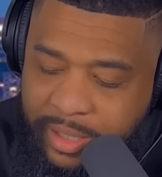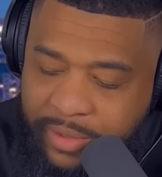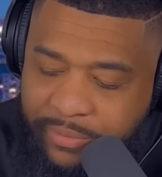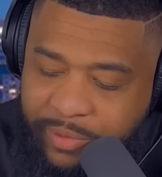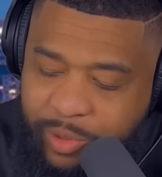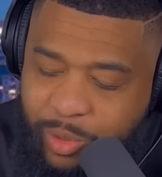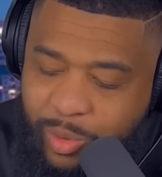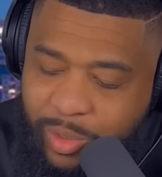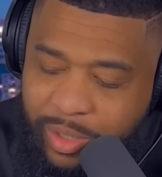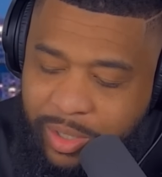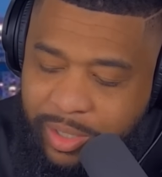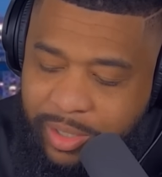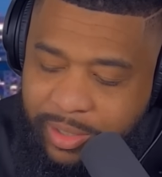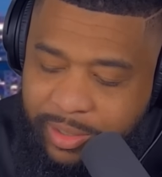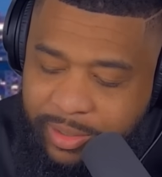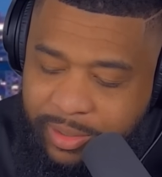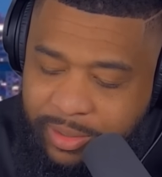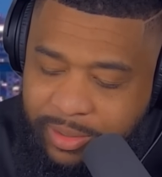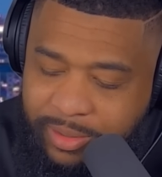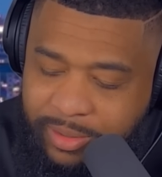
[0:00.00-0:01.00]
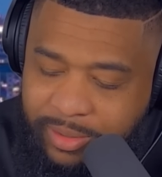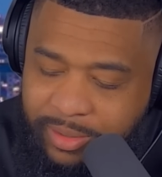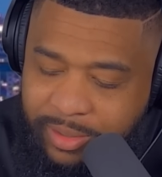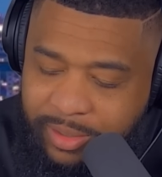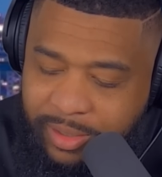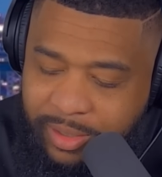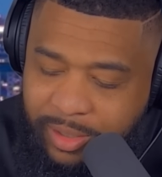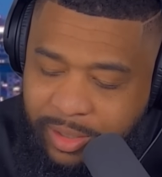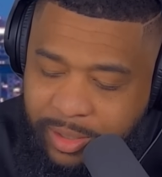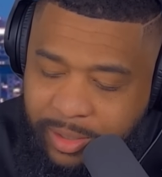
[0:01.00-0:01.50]
if you're,
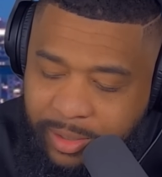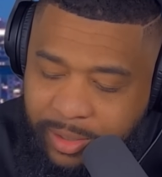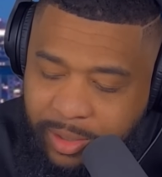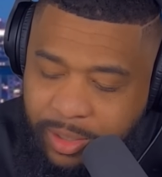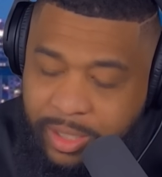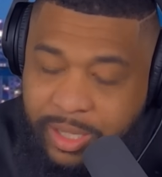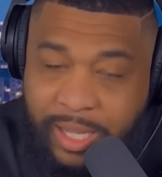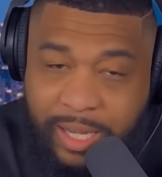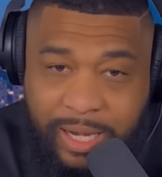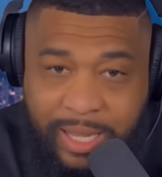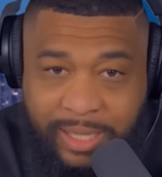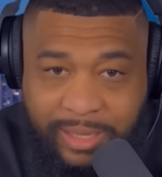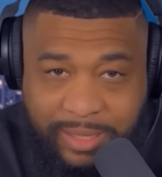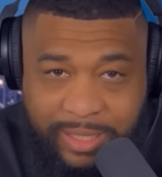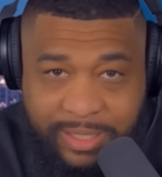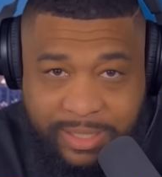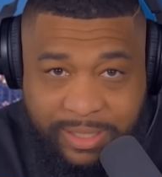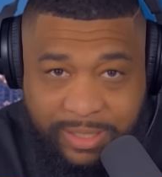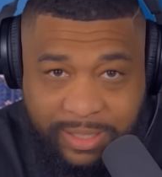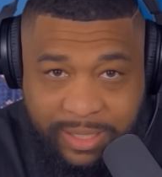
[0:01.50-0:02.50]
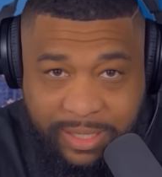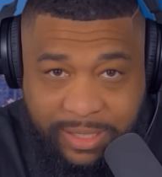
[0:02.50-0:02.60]
you're looking at this,